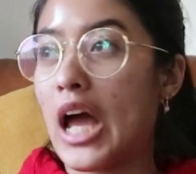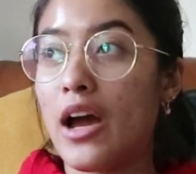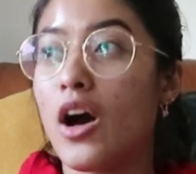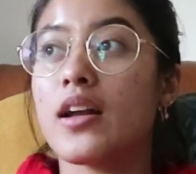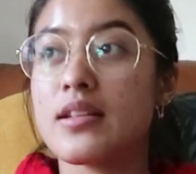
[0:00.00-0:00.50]

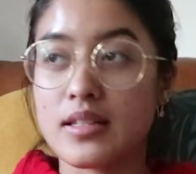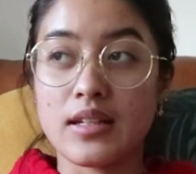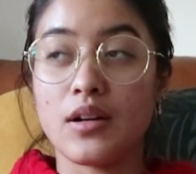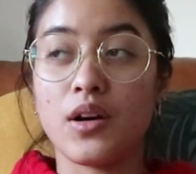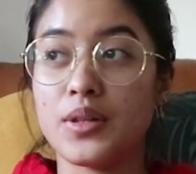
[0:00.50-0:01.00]
I
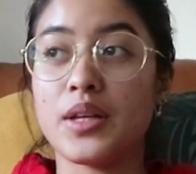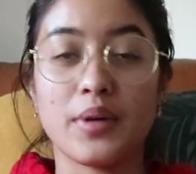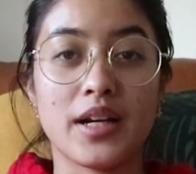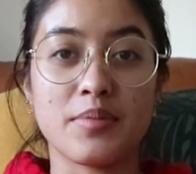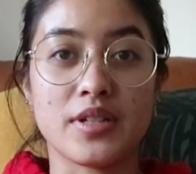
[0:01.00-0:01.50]
honestly only
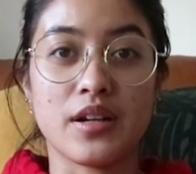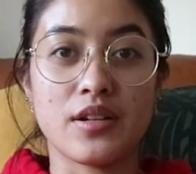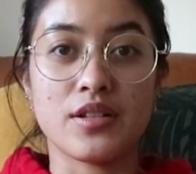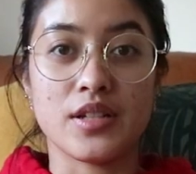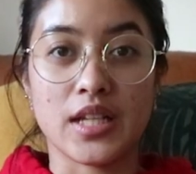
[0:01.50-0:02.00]
went
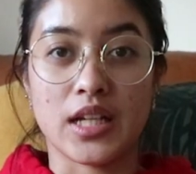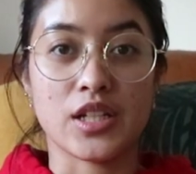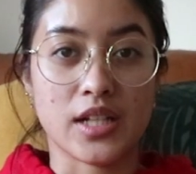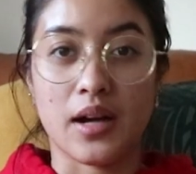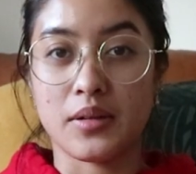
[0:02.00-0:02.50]
upstairs to take a
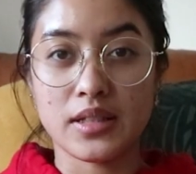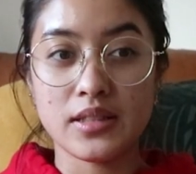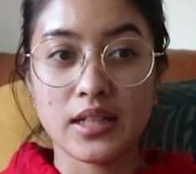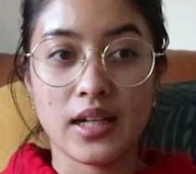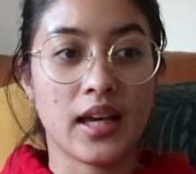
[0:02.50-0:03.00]

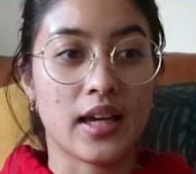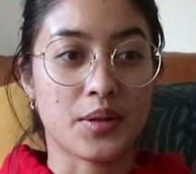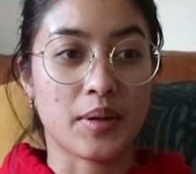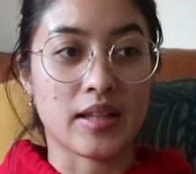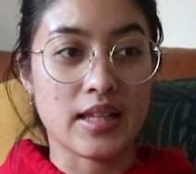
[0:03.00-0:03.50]
shower
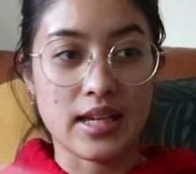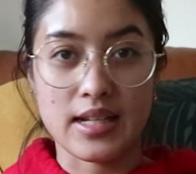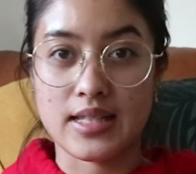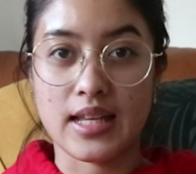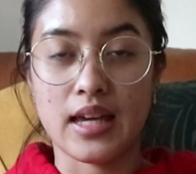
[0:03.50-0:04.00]
and quickly
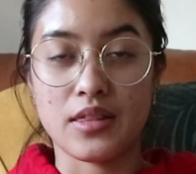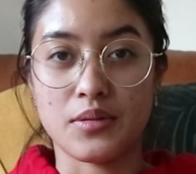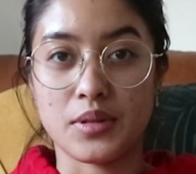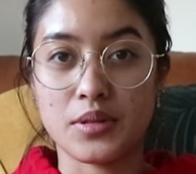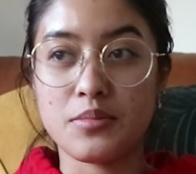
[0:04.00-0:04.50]
like scan
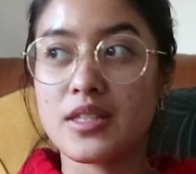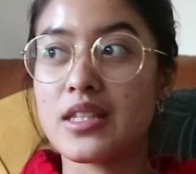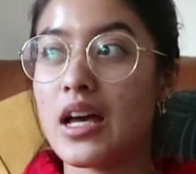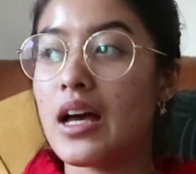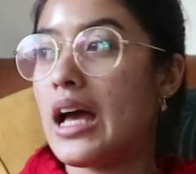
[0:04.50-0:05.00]
the
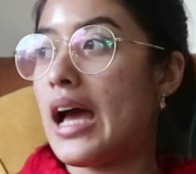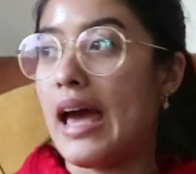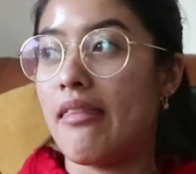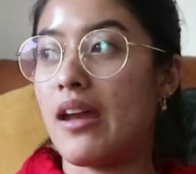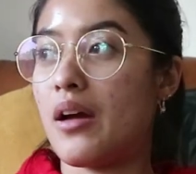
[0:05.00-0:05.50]
rooms,
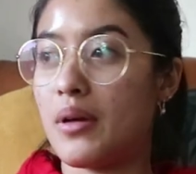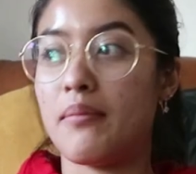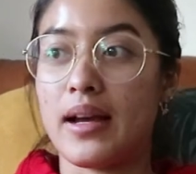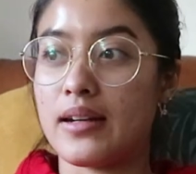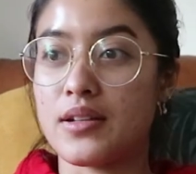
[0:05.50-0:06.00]
and then I went
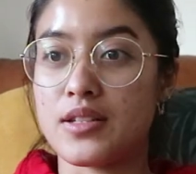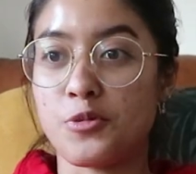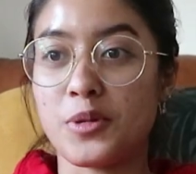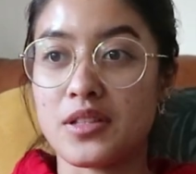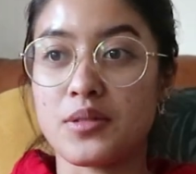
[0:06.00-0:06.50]
back
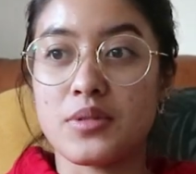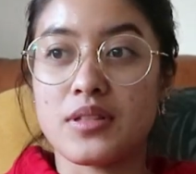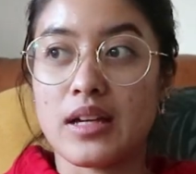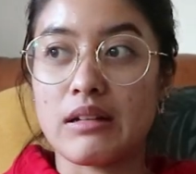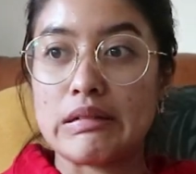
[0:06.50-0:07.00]
downstairs because it
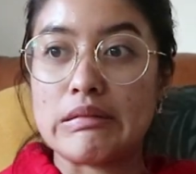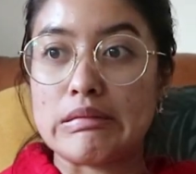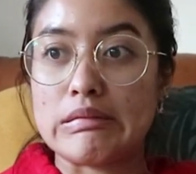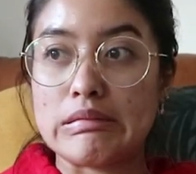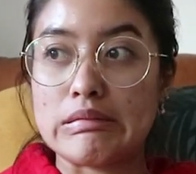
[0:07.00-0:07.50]
was like
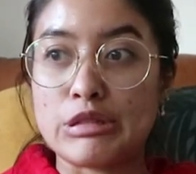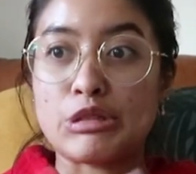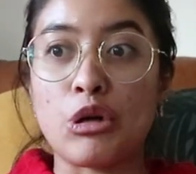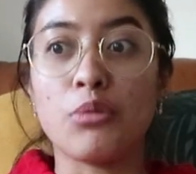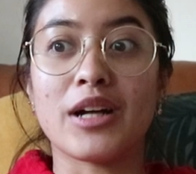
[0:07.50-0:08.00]

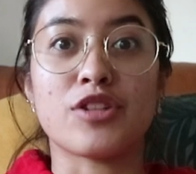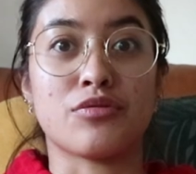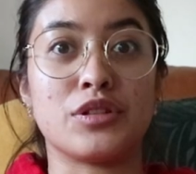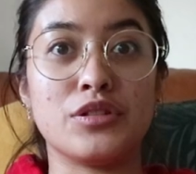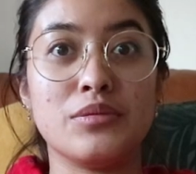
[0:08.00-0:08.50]
so much
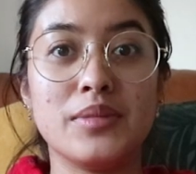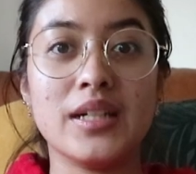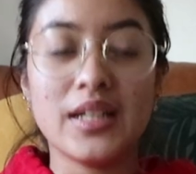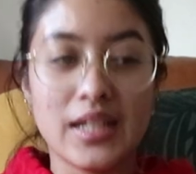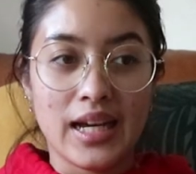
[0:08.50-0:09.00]
room
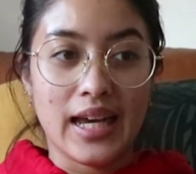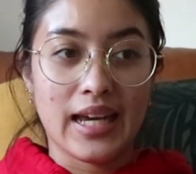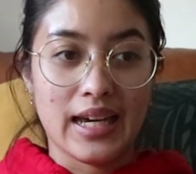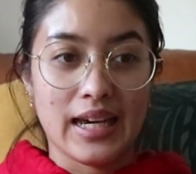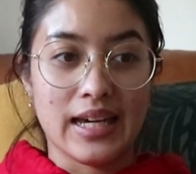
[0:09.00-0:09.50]

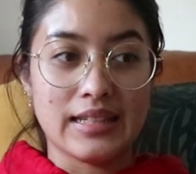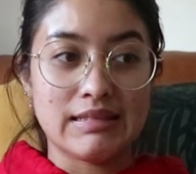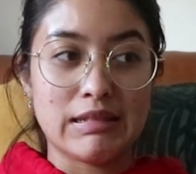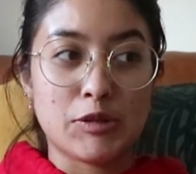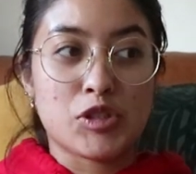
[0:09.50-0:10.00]

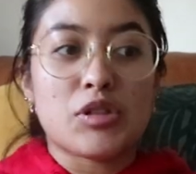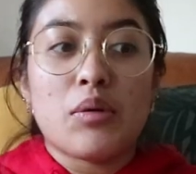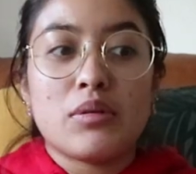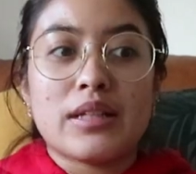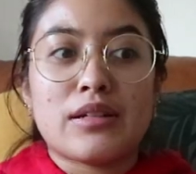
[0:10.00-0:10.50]
and
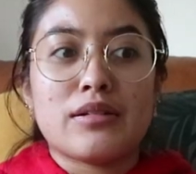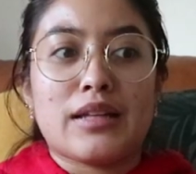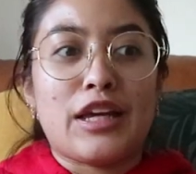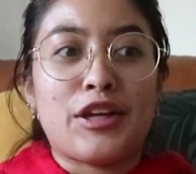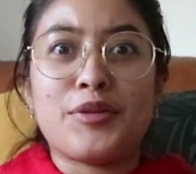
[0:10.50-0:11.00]
so little
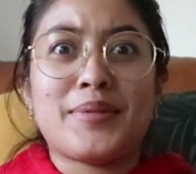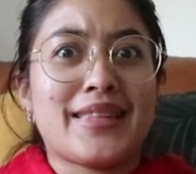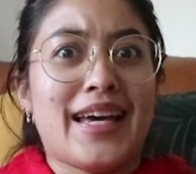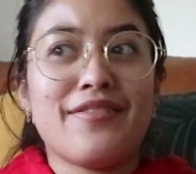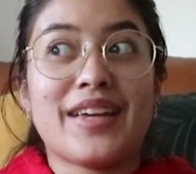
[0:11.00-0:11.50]
like
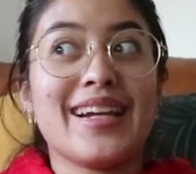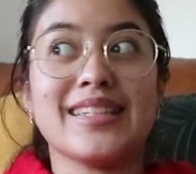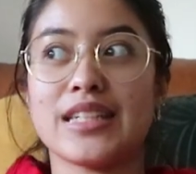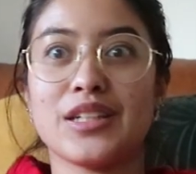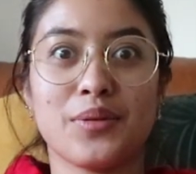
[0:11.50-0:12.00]
human life that I
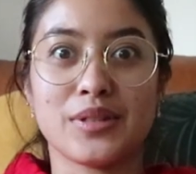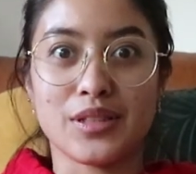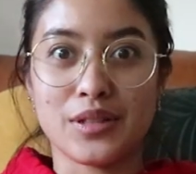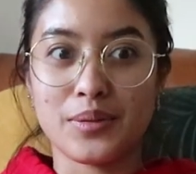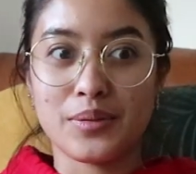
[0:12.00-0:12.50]
didn't know what
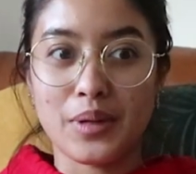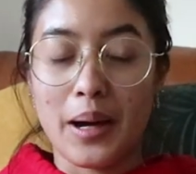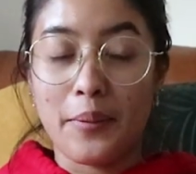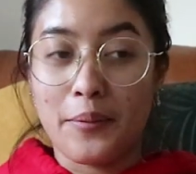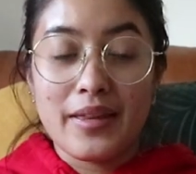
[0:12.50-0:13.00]
to do
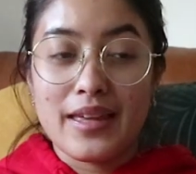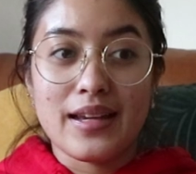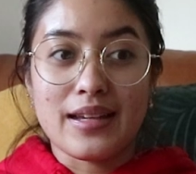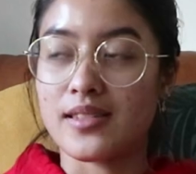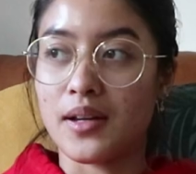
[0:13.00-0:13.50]
with it.